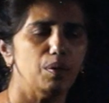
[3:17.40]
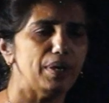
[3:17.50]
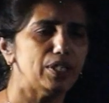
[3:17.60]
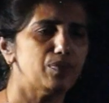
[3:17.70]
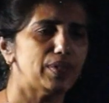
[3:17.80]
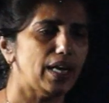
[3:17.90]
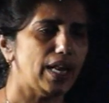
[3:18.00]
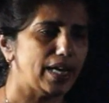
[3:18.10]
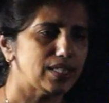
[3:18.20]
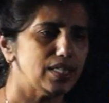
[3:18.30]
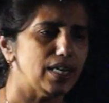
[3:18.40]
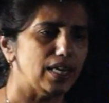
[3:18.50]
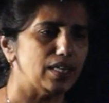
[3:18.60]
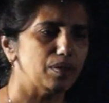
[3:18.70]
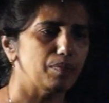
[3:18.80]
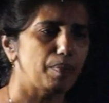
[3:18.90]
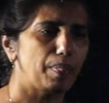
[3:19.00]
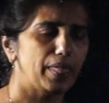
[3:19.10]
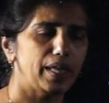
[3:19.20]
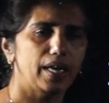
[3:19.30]
meets with an accident
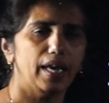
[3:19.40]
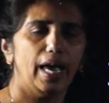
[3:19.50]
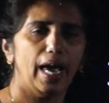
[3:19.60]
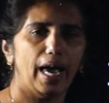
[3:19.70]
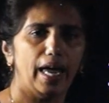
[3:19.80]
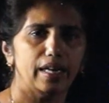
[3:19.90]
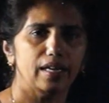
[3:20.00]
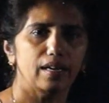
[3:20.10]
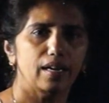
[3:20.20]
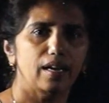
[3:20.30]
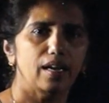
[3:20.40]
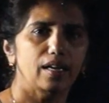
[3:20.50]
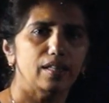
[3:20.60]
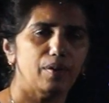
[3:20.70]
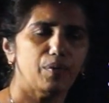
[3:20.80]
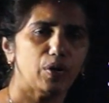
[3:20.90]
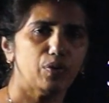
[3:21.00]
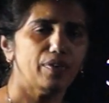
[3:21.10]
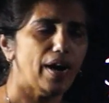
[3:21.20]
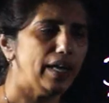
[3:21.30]
and they want
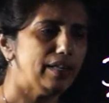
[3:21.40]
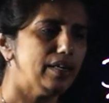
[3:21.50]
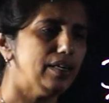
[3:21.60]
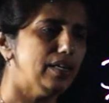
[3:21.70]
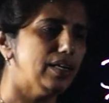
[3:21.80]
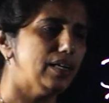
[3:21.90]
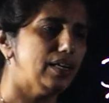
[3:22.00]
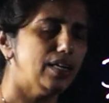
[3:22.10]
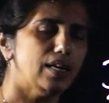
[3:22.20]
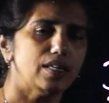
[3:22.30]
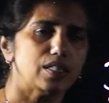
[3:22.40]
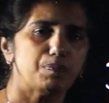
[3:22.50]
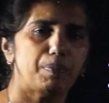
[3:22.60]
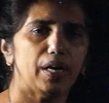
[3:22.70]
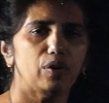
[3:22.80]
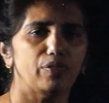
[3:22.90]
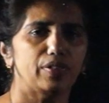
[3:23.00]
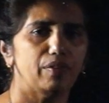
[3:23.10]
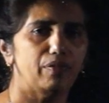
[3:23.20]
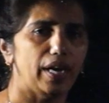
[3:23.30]
to find the speed
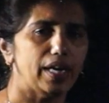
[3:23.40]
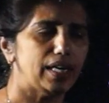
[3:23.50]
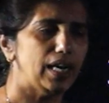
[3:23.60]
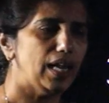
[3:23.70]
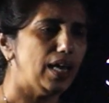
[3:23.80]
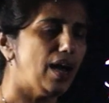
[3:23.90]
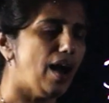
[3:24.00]
of the vehicle